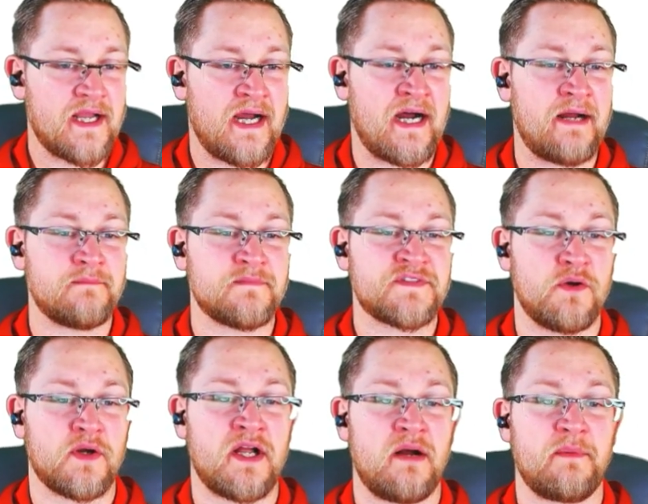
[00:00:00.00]

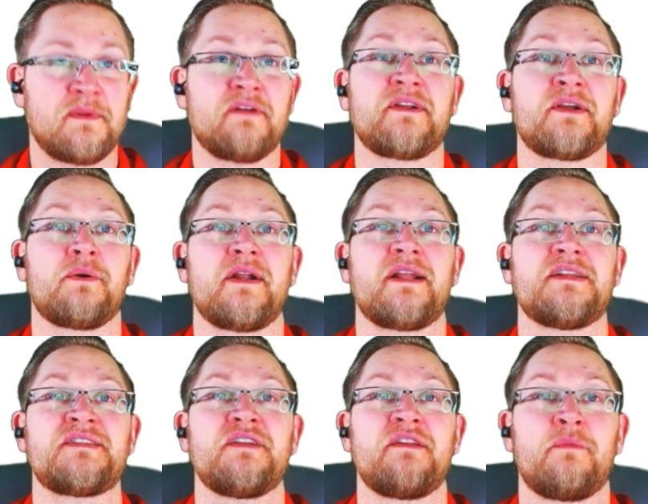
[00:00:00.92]
So a couple of
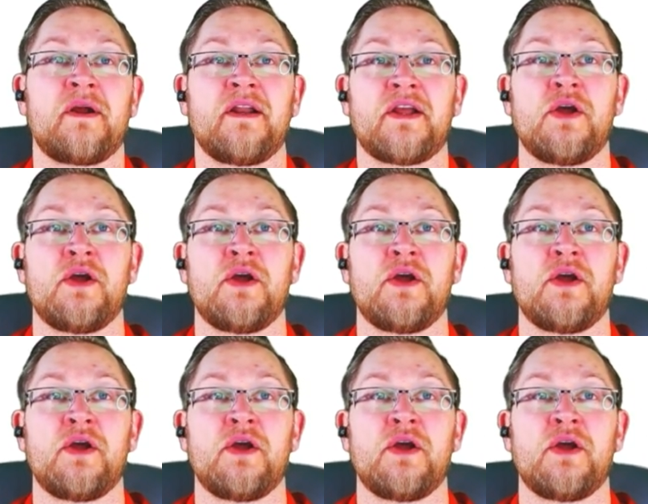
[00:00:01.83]
ingredients here that we're going